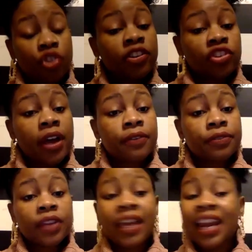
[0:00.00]

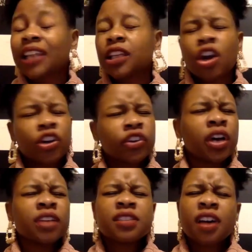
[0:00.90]
chefs, and I learned
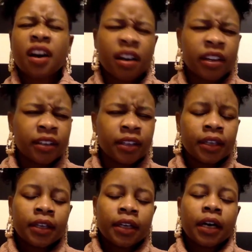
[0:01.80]
a ton.
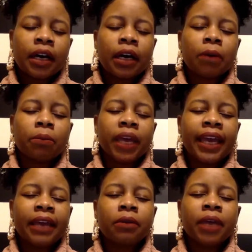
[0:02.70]

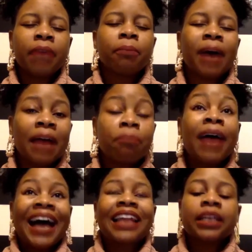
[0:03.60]
And my
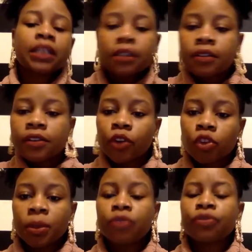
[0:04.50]
palate, so to
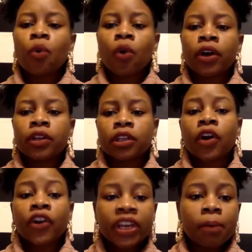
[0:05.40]
speak, for
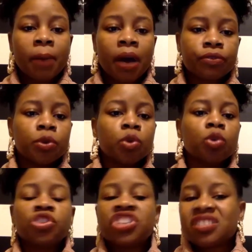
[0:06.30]
learning about food
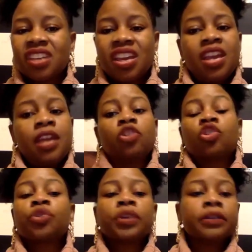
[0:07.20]
just
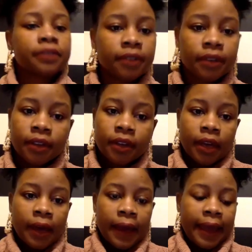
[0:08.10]
increased.
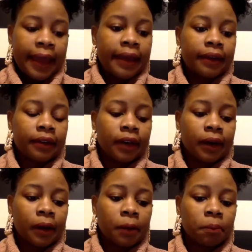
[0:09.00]
And
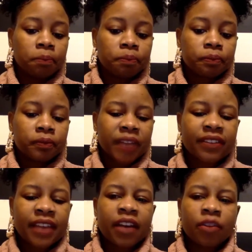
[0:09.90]
that's
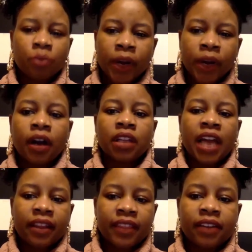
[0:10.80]
kind of where a
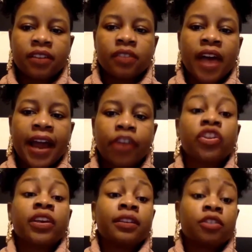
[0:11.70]
lot of that desire
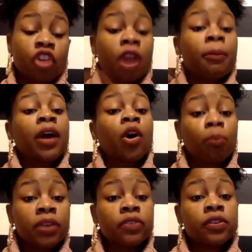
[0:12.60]
to start my own
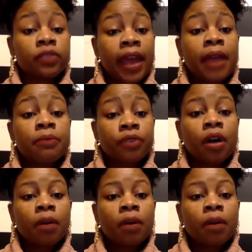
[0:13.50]
business came from.